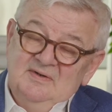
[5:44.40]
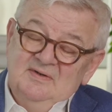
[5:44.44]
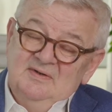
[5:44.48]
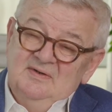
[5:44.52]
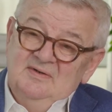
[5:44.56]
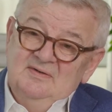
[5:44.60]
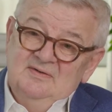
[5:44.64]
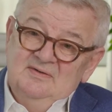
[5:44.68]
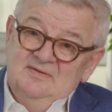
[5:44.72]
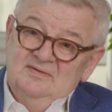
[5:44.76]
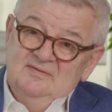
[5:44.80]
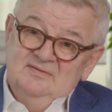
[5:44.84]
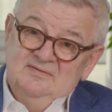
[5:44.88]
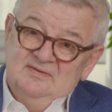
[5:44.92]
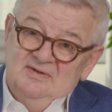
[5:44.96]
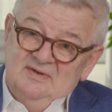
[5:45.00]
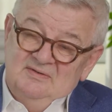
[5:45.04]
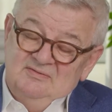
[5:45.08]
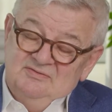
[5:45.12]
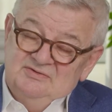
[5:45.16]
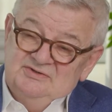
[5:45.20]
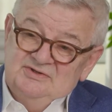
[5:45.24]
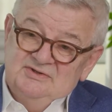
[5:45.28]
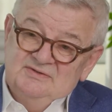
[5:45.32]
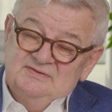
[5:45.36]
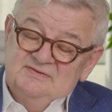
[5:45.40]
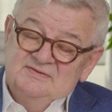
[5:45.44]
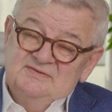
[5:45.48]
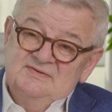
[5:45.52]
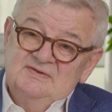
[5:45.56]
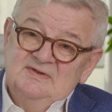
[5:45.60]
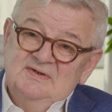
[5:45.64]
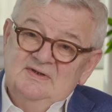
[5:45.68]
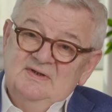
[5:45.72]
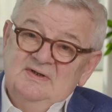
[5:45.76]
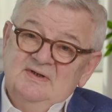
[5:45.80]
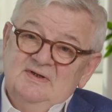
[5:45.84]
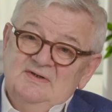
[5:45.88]
the oceans.
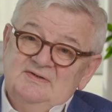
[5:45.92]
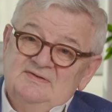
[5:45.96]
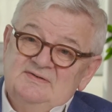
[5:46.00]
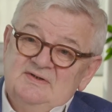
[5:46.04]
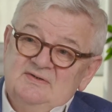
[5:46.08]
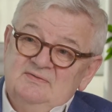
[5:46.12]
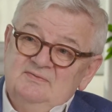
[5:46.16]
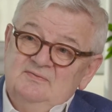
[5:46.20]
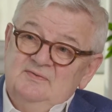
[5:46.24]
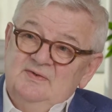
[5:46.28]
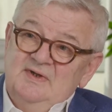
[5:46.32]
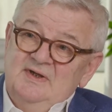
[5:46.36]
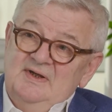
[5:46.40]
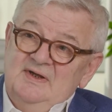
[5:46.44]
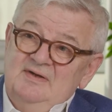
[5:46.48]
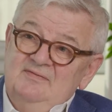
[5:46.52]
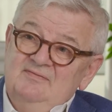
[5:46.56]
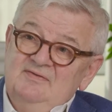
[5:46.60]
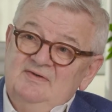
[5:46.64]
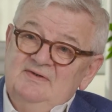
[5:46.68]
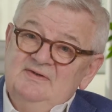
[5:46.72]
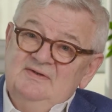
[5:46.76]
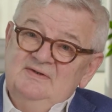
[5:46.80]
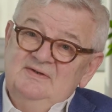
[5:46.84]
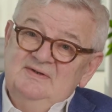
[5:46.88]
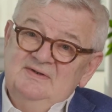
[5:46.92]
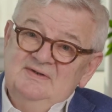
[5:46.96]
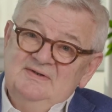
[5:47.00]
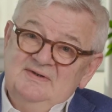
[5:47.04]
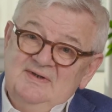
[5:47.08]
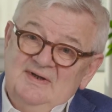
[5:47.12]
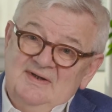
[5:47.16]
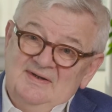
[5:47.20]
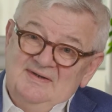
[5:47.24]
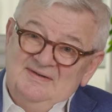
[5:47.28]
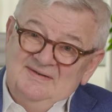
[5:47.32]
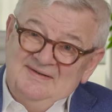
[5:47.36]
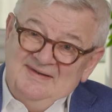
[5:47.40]
So we have
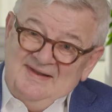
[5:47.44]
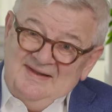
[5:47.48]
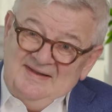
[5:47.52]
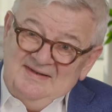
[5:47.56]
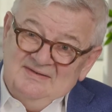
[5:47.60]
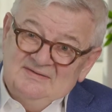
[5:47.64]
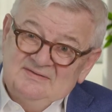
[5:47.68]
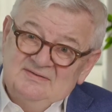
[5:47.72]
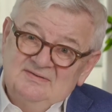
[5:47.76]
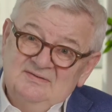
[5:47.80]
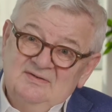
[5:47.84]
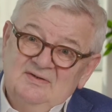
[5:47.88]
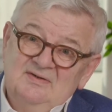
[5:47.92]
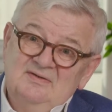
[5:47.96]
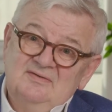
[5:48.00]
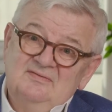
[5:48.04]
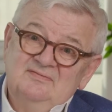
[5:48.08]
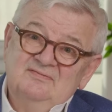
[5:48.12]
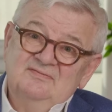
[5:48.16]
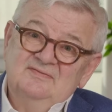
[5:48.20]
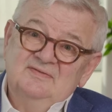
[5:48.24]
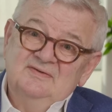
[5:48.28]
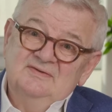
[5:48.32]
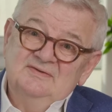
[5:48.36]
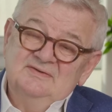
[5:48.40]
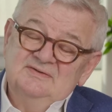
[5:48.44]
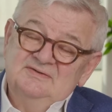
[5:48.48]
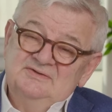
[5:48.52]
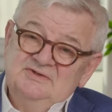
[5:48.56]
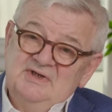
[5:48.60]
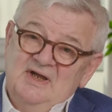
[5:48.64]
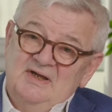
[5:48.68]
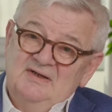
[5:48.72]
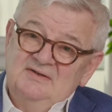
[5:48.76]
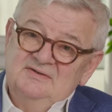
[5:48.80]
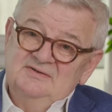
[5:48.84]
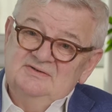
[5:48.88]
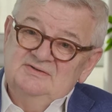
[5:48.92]
a lot of
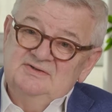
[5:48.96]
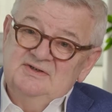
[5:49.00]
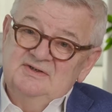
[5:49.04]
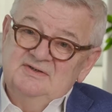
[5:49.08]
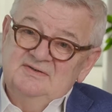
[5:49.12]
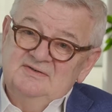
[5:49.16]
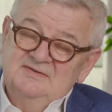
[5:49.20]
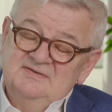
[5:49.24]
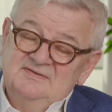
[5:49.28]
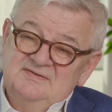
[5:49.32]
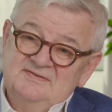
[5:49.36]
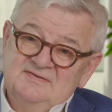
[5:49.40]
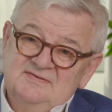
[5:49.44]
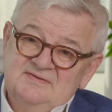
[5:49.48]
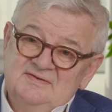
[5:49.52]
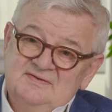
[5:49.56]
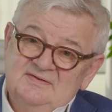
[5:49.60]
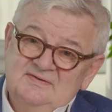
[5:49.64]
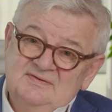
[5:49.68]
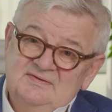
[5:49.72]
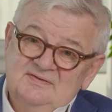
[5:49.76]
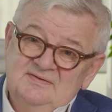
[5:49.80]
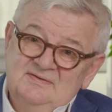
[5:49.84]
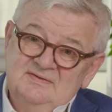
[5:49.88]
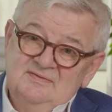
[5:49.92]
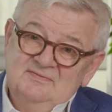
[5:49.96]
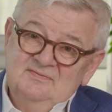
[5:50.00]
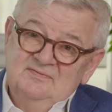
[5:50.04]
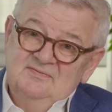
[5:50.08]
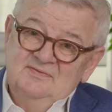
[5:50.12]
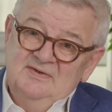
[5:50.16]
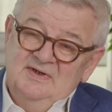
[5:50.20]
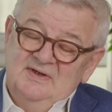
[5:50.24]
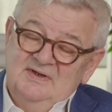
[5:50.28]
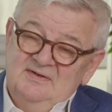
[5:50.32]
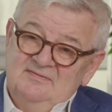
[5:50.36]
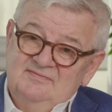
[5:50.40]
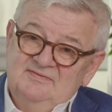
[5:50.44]
challenges
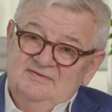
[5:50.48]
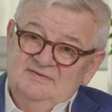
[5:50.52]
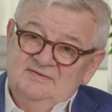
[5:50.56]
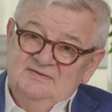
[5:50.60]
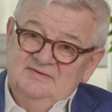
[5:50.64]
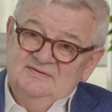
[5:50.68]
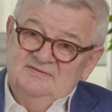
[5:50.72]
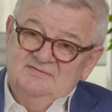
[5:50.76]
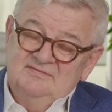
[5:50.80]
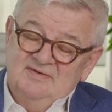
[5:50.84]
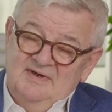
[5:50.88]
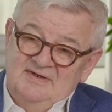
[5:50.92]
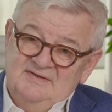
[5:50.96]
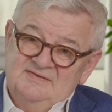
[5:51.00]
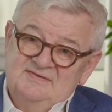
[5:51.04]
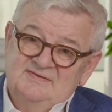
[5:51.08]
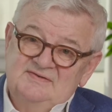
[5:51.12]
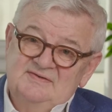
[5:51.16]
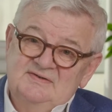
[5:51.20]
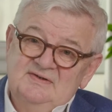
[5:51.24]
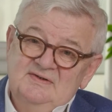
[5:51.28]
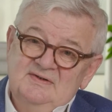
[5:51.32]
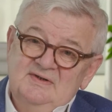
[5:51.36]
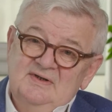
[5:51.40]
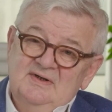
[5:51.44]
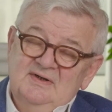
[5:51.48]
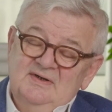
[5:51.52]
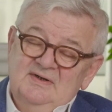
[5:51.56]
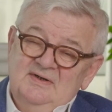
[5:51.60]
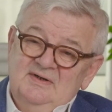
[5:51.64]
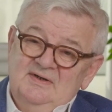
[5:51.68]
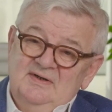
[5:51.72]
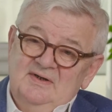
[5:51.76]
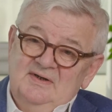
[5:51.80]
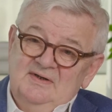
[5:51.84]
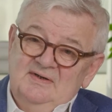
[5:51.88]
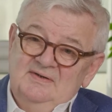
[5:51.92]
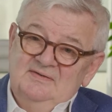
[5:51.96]
we have to address.
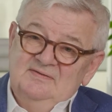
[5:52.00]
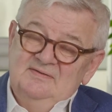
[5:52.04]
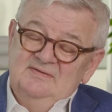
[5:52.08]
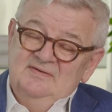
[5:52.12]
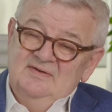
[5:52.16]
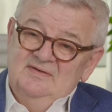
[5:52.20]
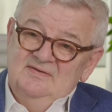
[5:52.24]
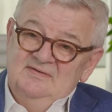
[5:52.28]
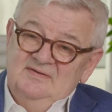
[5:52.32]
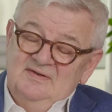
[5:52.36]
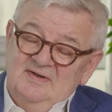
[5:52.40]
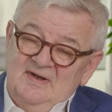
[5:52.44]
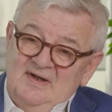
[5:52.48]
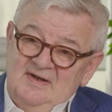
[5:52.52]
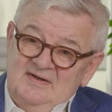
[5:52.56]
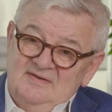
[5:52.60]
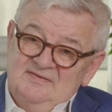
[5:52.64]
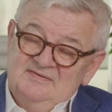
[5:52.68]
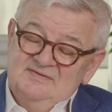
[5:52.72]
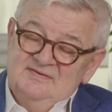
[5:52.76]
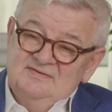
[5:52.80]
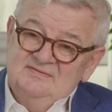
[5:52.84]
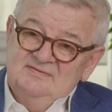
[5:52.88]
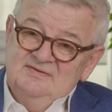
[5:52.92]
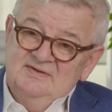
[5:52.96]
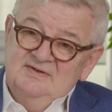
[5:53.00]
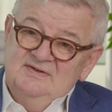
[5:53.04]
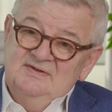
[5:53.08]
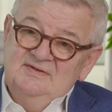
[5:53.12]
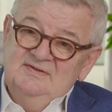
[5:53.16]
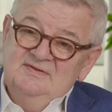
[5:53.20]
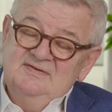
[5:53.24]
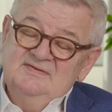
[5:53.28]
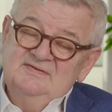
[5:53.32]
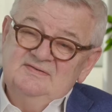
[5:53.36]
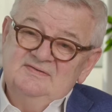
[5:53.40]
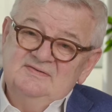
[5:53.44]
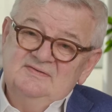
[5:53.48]
And the answer
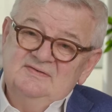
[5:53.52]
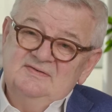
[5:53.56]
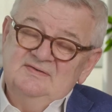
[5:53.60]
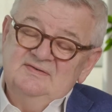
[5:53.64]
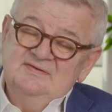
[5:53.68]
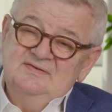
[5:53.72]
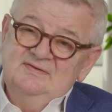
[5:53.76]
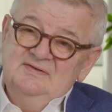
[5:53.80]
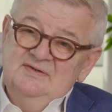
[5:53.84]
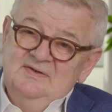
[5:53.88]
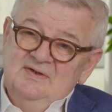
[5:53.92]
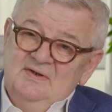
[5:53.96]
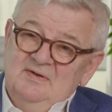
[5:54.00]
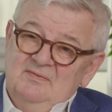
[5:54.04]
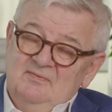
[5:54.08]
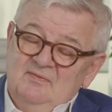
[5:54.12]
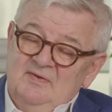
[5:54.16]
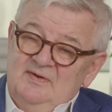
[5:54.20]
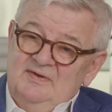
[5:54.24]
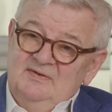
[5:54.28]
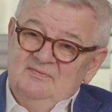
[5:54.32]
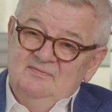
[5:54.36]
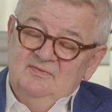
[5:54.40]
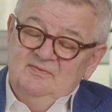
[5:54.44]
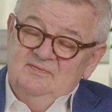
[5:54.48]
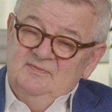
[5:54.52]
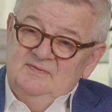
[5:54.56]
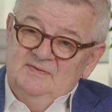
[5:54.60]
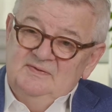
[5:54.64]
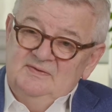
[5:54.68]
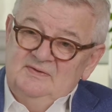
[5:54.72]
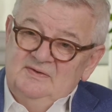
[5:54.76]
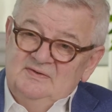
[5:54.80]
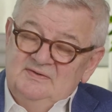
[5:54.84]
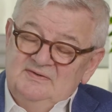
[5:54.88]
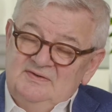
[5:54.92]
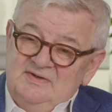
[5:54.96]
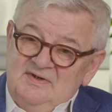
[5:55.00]
is whether we will
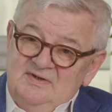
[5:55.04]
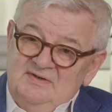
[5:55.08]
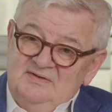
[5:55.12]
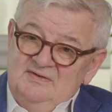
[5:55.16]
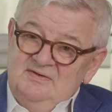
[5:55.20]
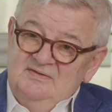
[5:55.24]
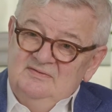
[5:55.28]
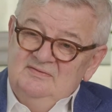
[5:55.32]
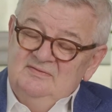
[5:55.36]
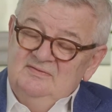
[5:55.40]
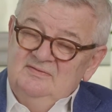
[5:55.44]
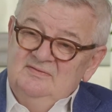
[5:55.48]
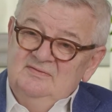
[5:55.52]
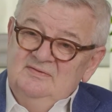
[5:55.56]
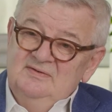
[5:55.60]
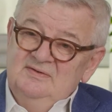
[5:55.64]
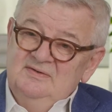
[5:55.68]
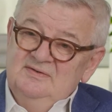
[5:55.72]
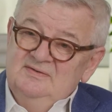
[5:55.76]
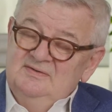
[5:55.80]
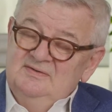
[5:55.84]
continue